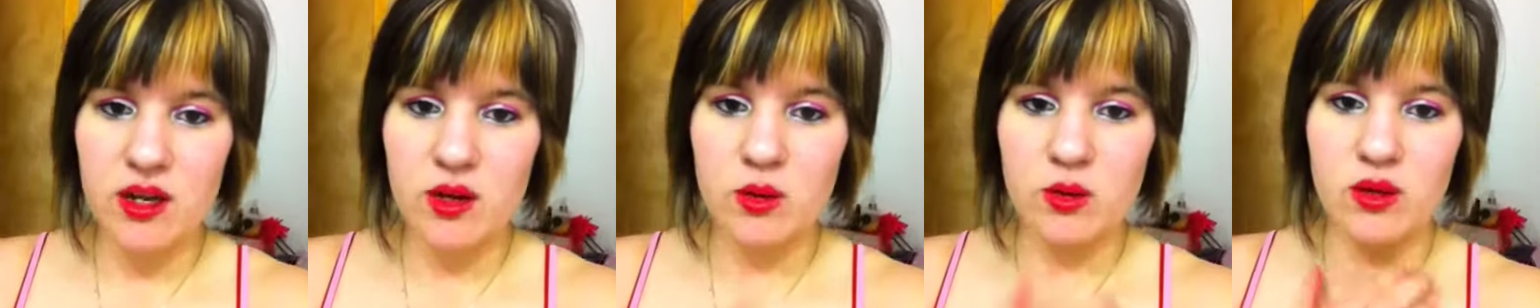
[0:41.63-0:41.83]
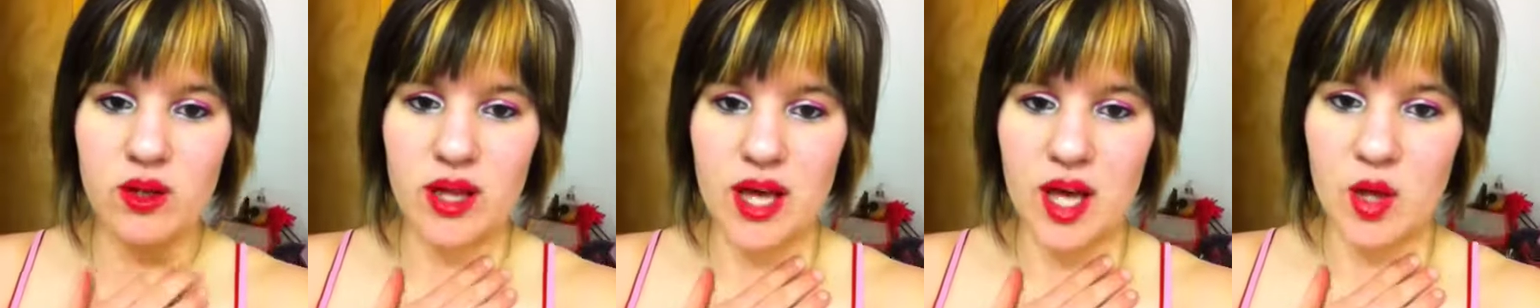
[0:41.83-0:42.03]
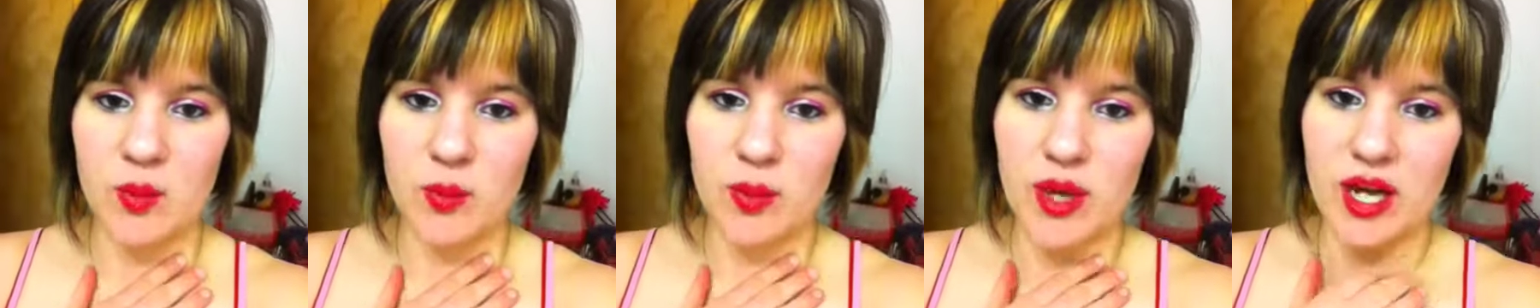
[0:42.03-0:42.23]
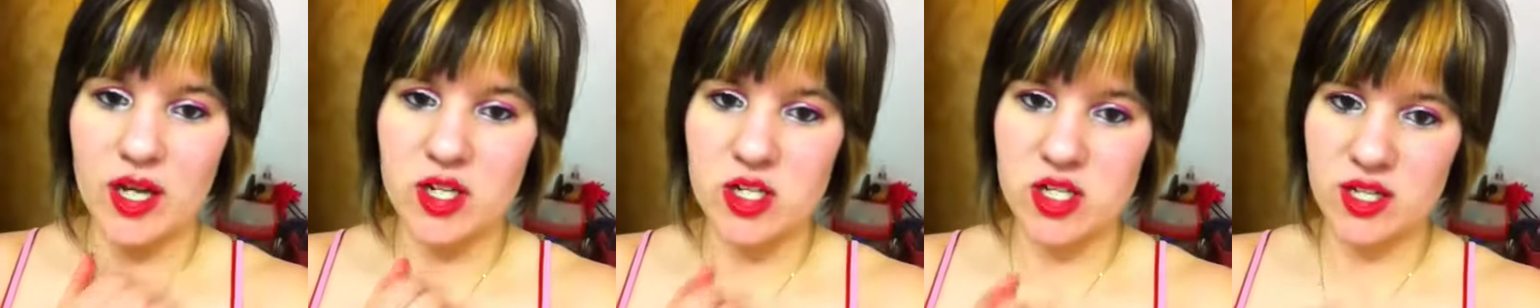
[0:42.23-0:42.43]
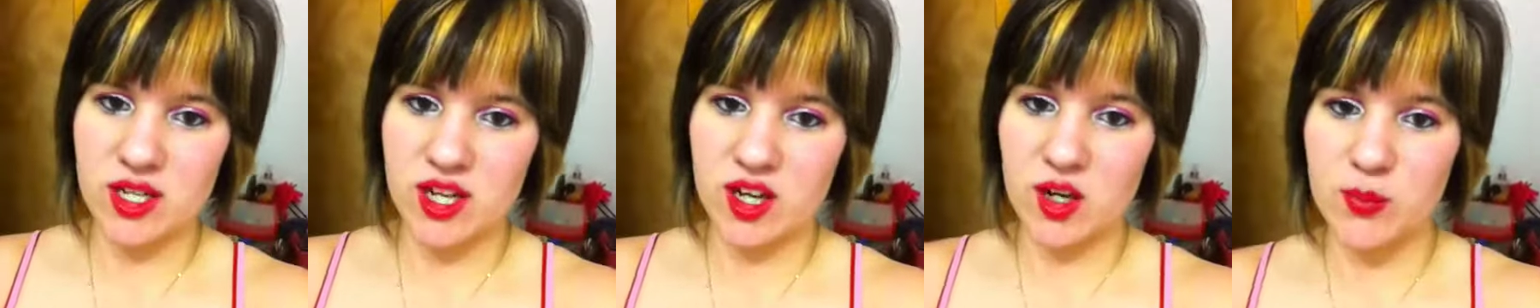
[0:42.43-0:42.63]
It will
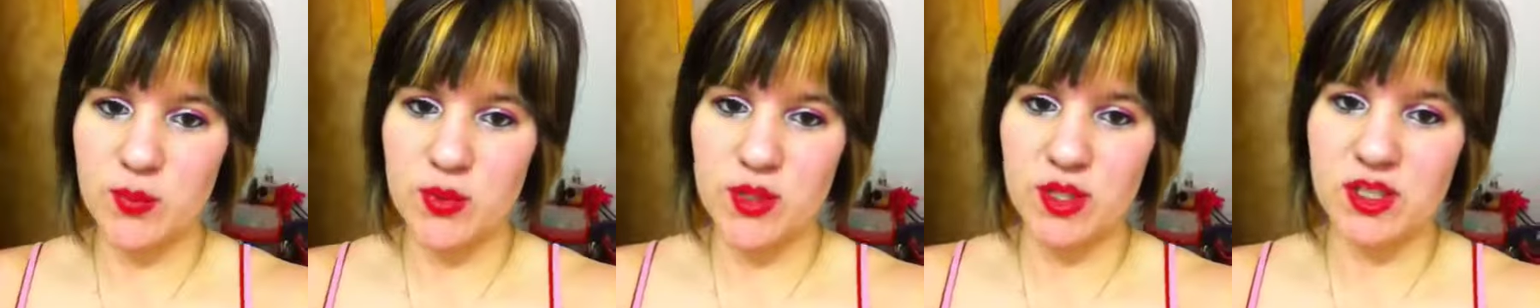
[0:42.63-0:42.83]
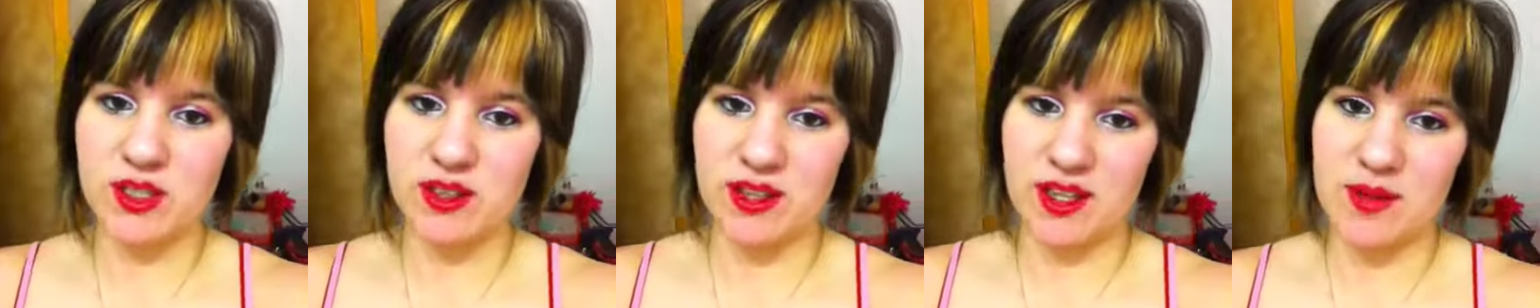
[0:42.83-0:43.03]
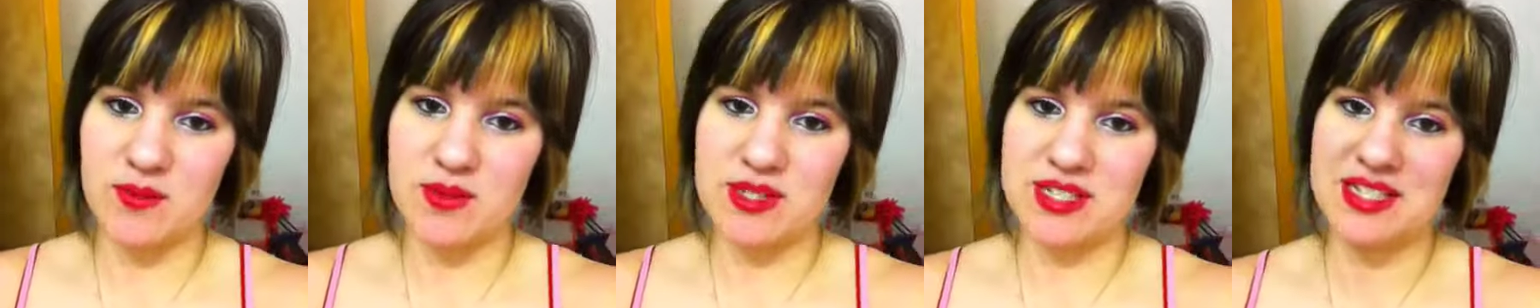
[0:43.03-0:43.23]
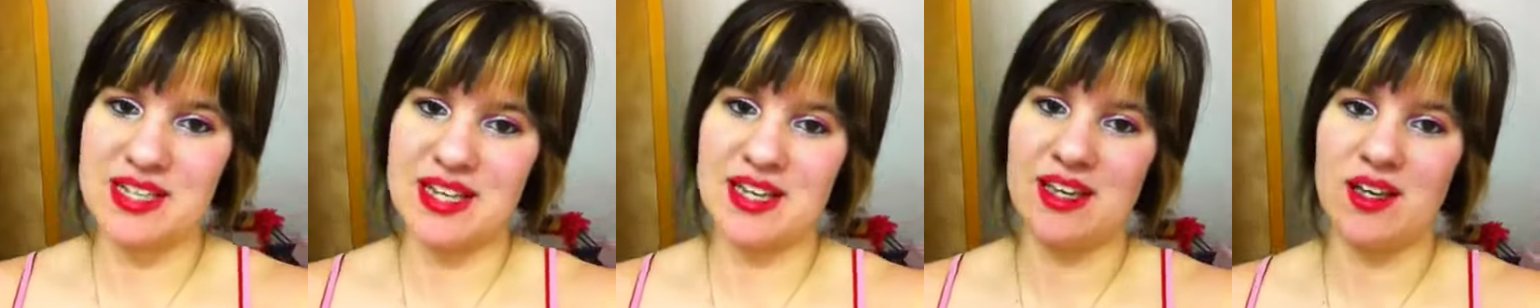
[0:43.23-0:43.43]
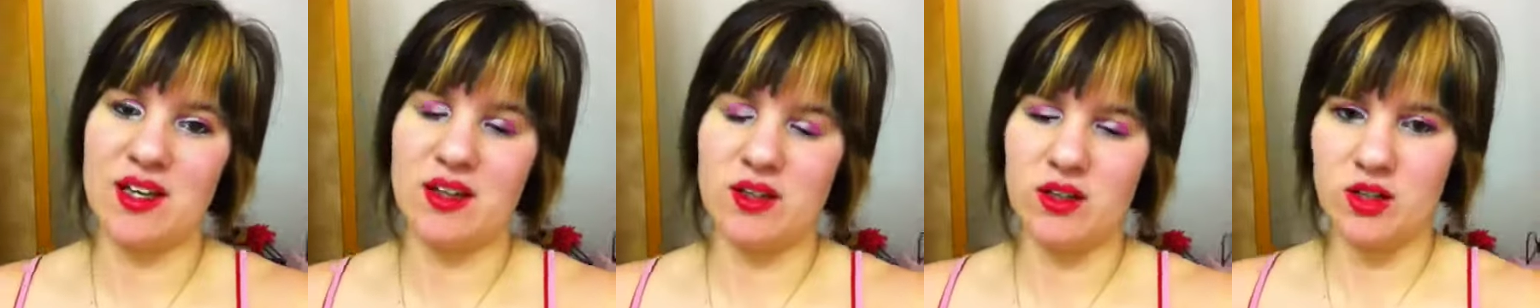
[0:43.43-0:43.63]
actually help your lips
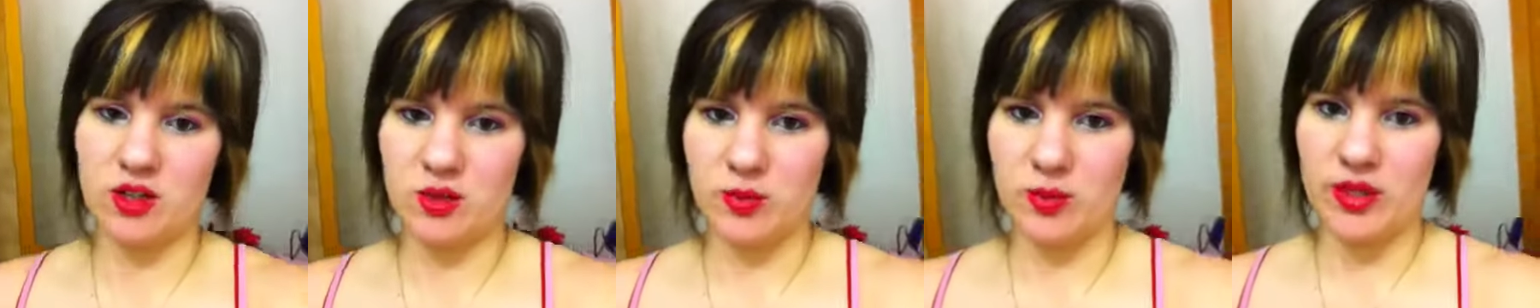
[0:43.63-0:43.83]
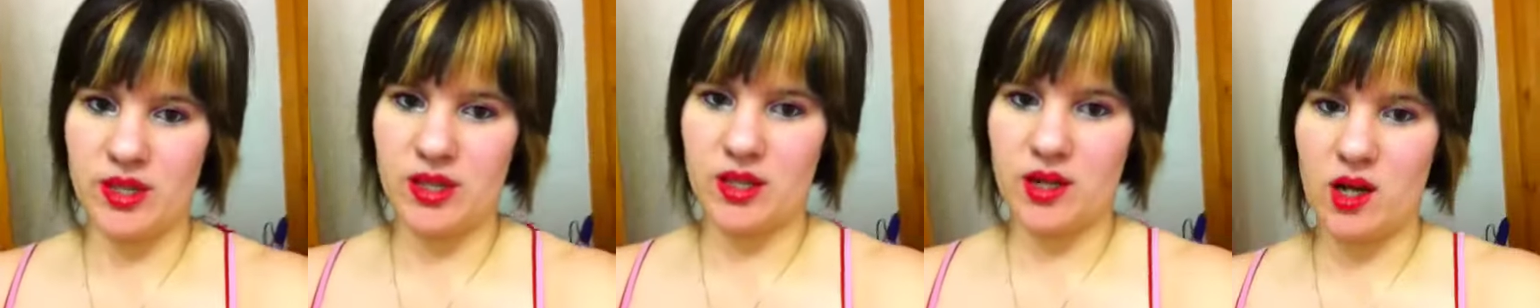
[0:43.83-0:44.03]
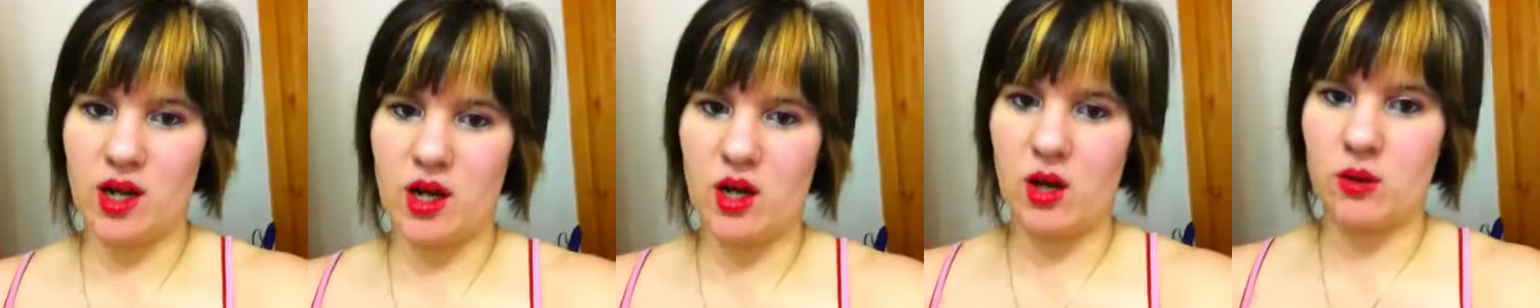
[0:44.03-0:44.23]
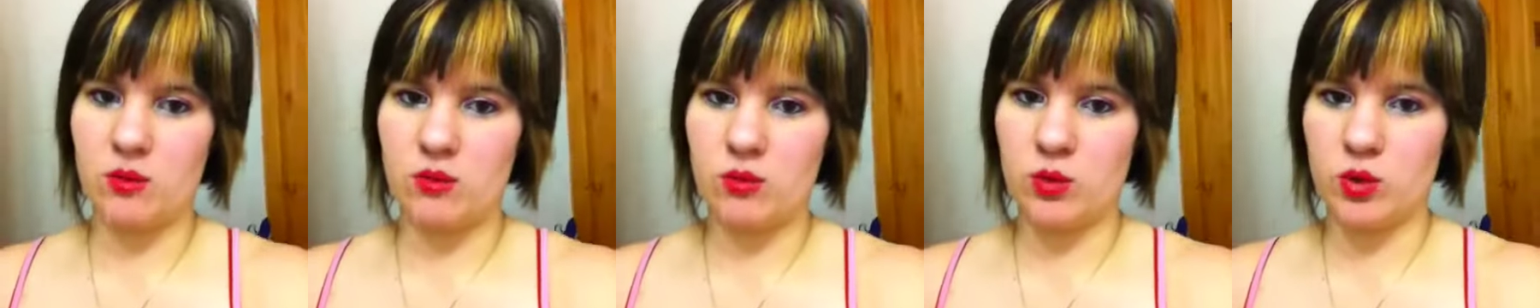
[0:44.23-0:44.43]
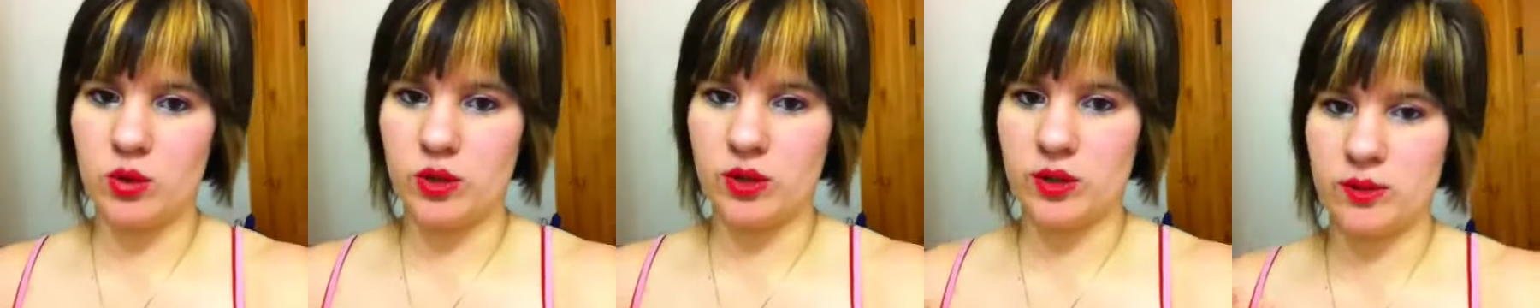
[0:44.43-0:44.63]
stay a little bit
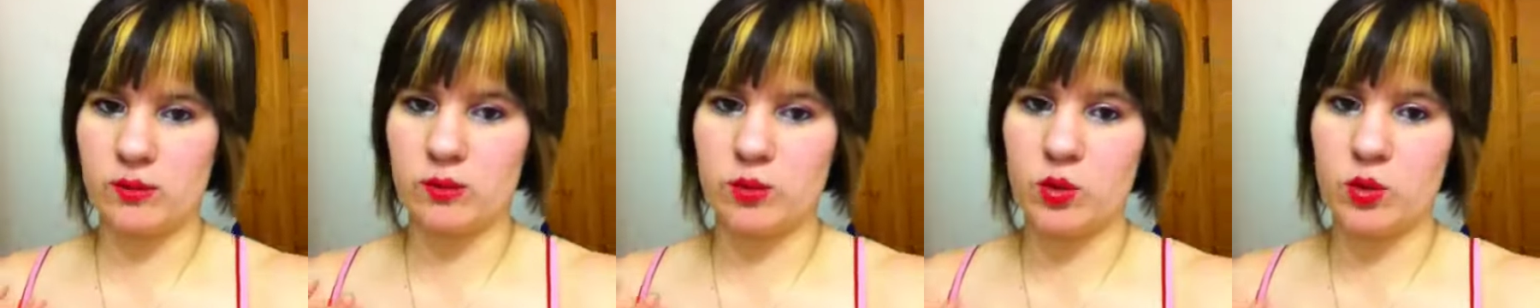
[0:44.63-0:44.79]
more